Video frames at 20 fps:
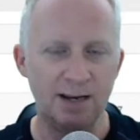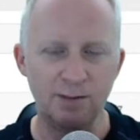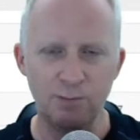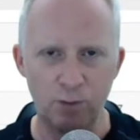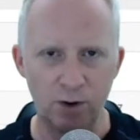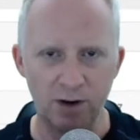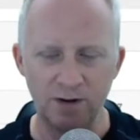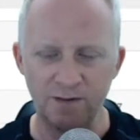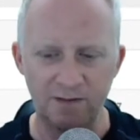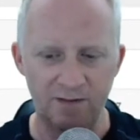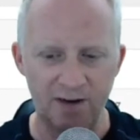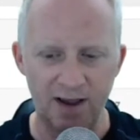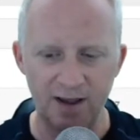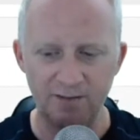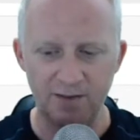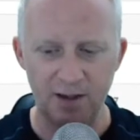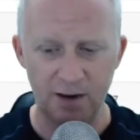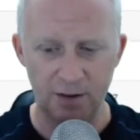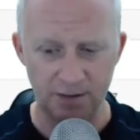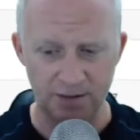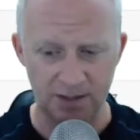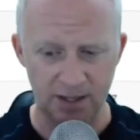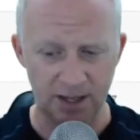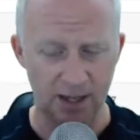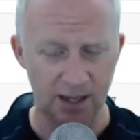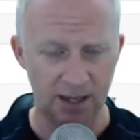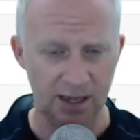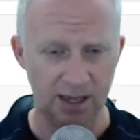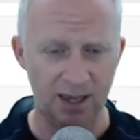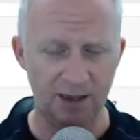point five dollars.
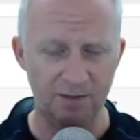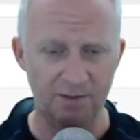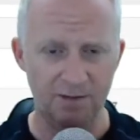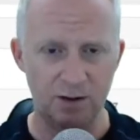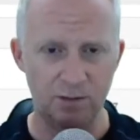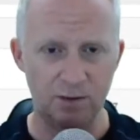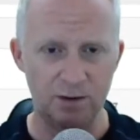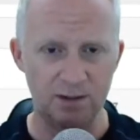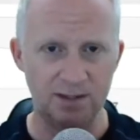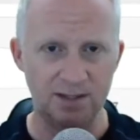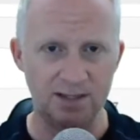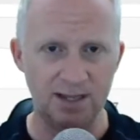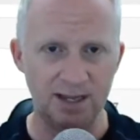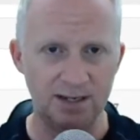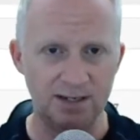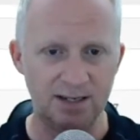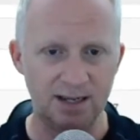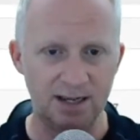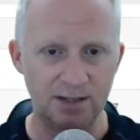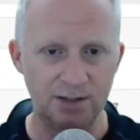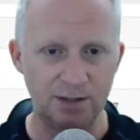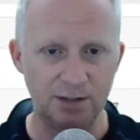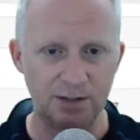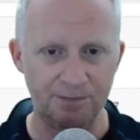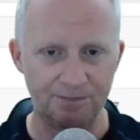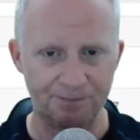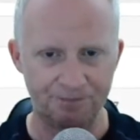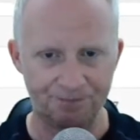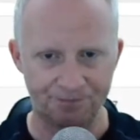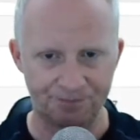If I want ten
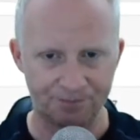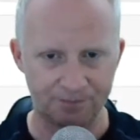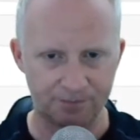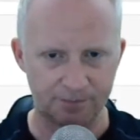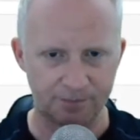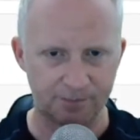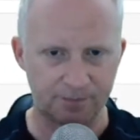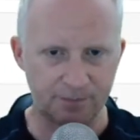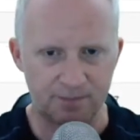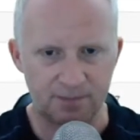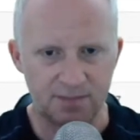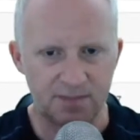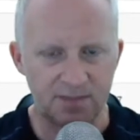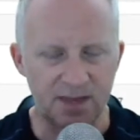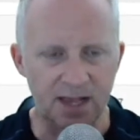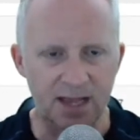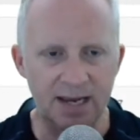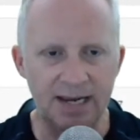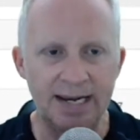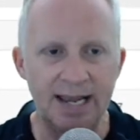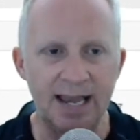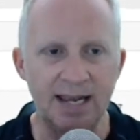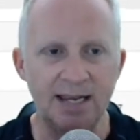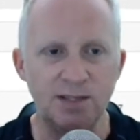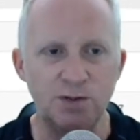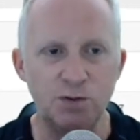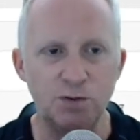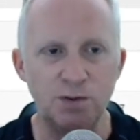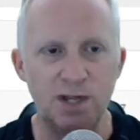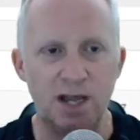thousand,
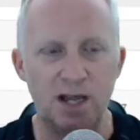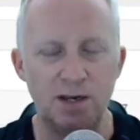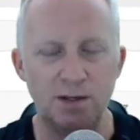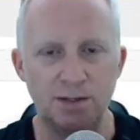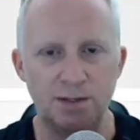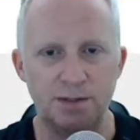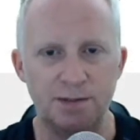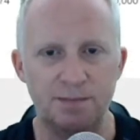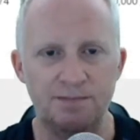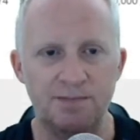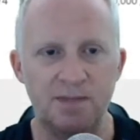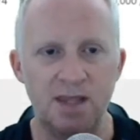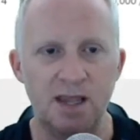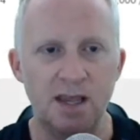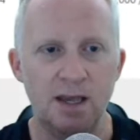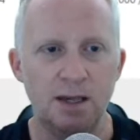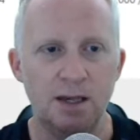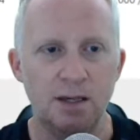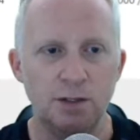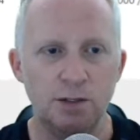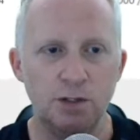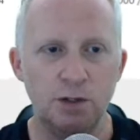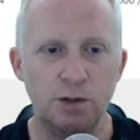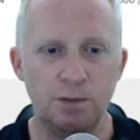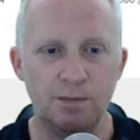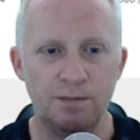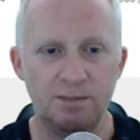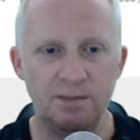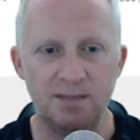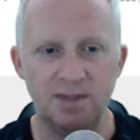ninety-two dollars.
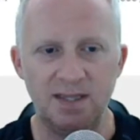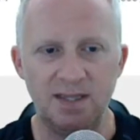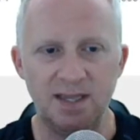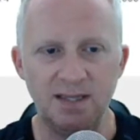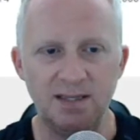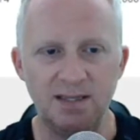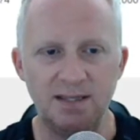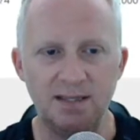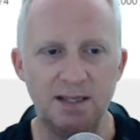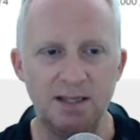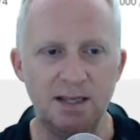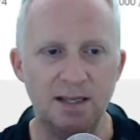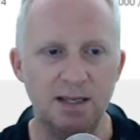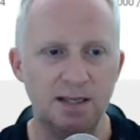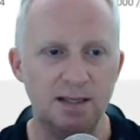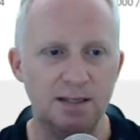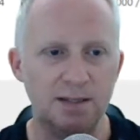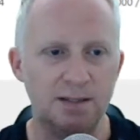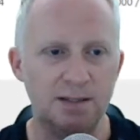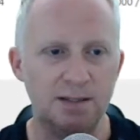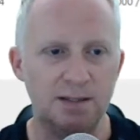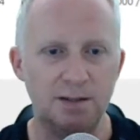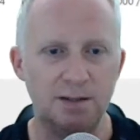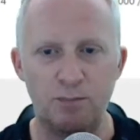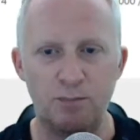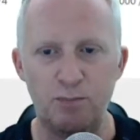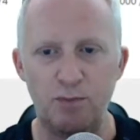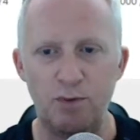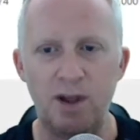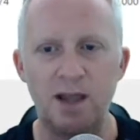So this is
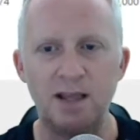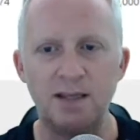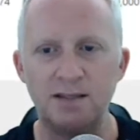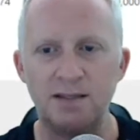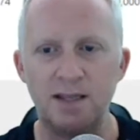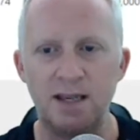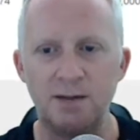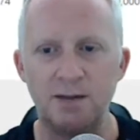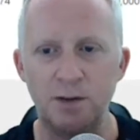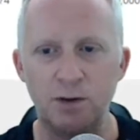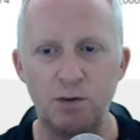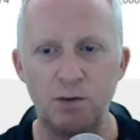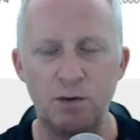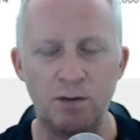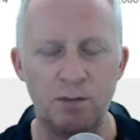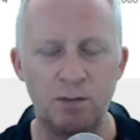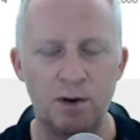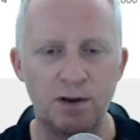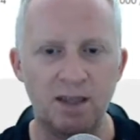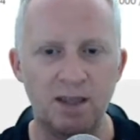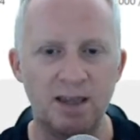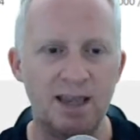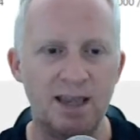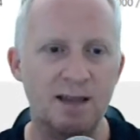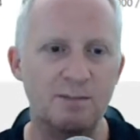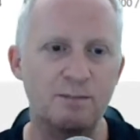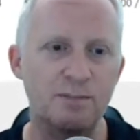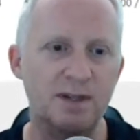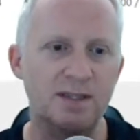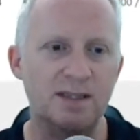the price and the current market
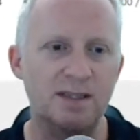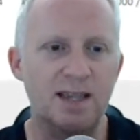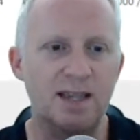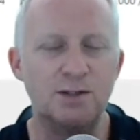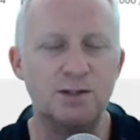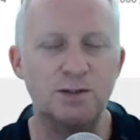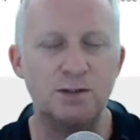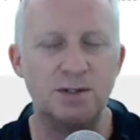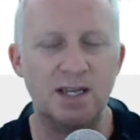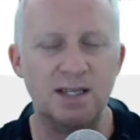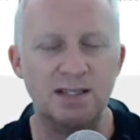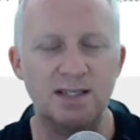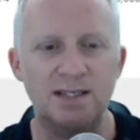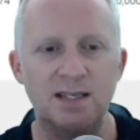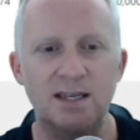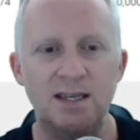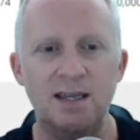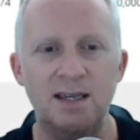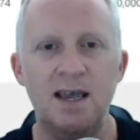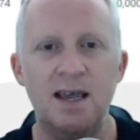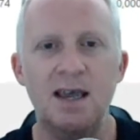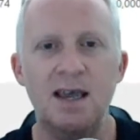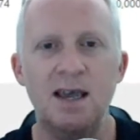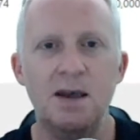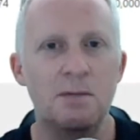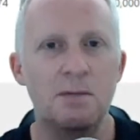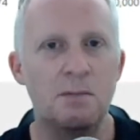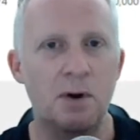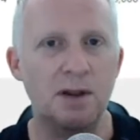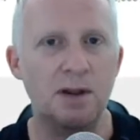cap, but as you can see,
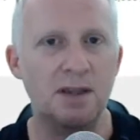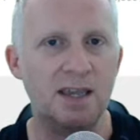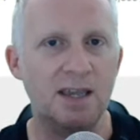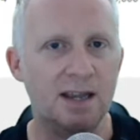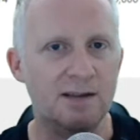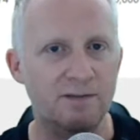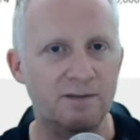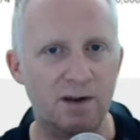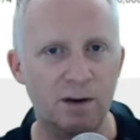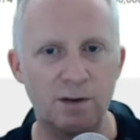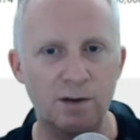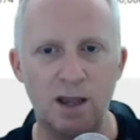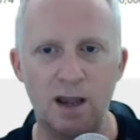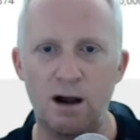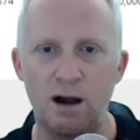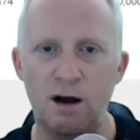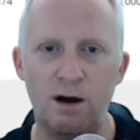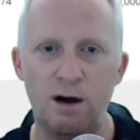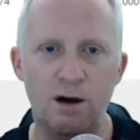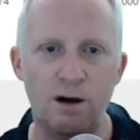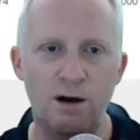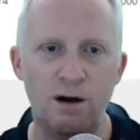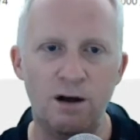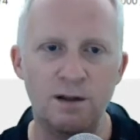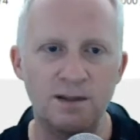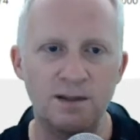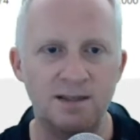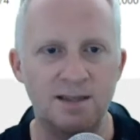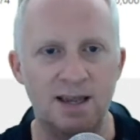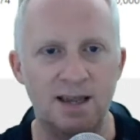market vary
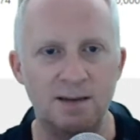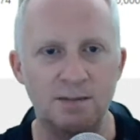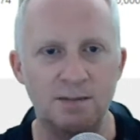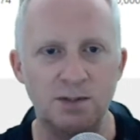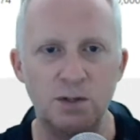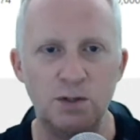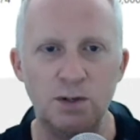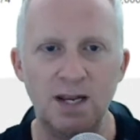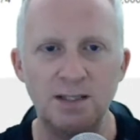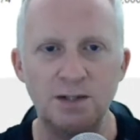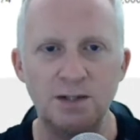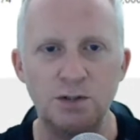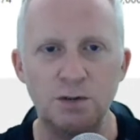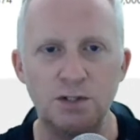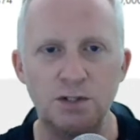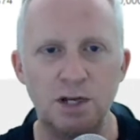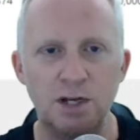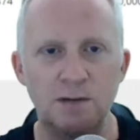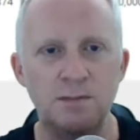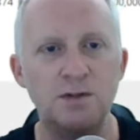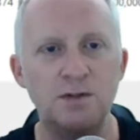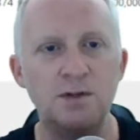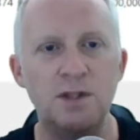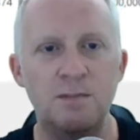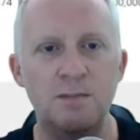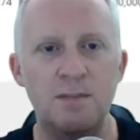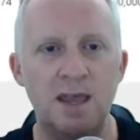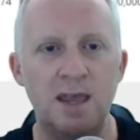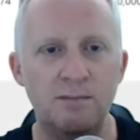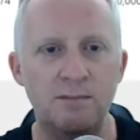all the time. So let's go jump to
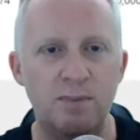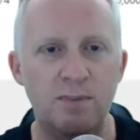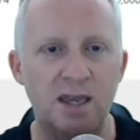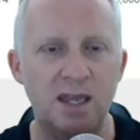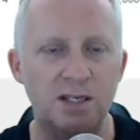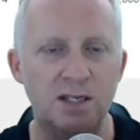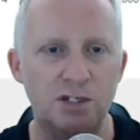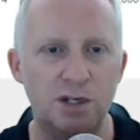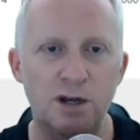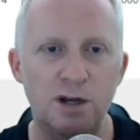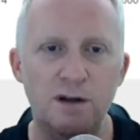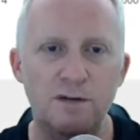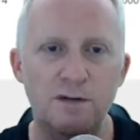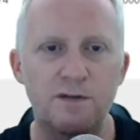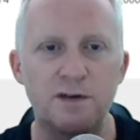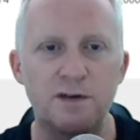the main page of